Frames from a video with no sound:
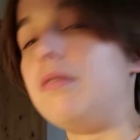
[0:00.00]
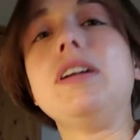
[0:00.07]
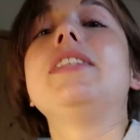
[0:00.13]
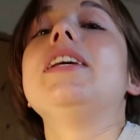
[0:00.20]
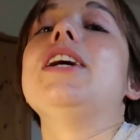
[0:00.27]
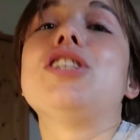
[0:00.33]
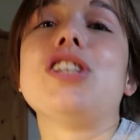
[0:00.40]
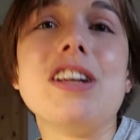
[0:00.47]

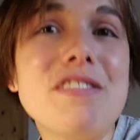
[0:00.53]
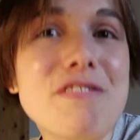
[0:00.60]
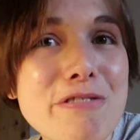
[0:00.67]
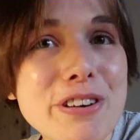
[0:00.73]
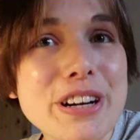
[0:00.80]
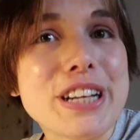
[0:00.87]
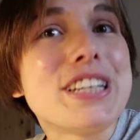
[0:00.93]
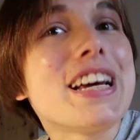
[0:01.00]
essentially
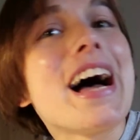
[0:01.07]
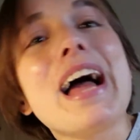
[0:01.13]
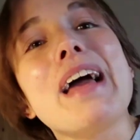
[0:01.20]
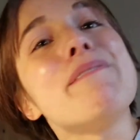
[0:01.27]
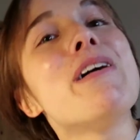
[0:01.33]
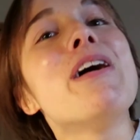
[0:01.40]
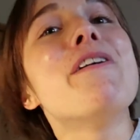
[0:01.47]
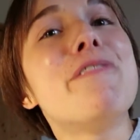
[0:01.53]
free
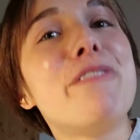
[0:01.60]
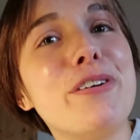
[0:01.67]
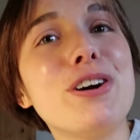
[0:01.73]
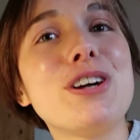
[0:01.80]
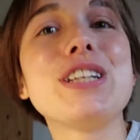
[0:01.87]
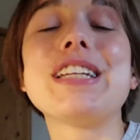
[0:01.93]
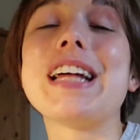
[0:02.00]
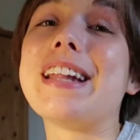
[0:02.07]
time
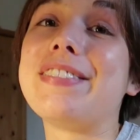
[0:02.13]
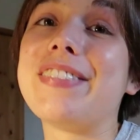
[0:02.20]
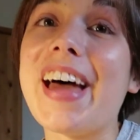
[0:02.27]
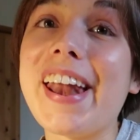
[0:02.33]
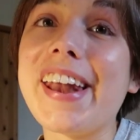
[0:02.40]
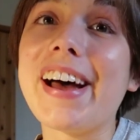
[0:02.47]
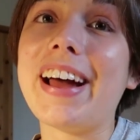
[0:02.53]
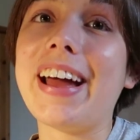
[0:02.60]
first, and
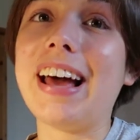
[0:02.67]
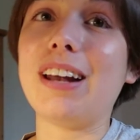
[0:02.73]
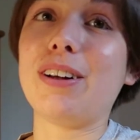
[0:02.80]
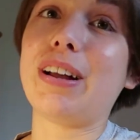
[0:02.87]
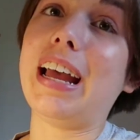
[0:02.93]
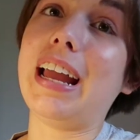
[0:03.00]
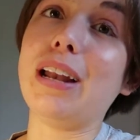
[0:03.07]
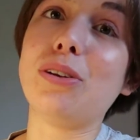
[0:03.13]
then I
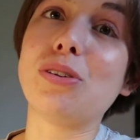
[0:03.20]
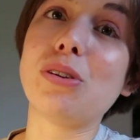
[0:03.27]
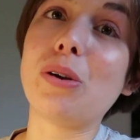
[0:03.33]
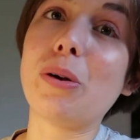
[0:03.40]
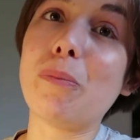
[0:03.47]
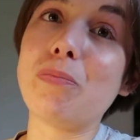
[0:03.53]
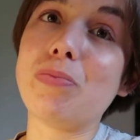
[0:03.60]
allocate